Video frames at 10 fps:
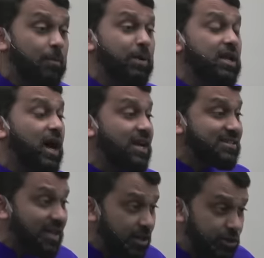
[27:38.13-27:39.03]
But I
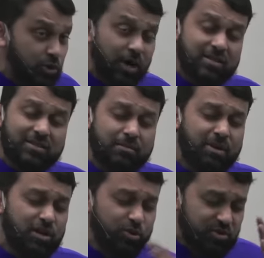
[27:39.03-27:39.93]
tell you, as
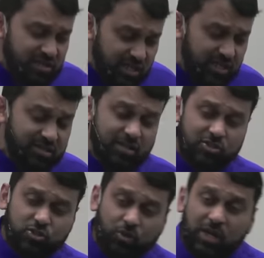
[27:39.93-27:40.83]
somebody who studies
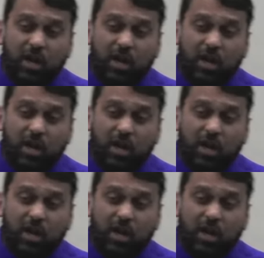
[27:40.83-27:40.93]
history,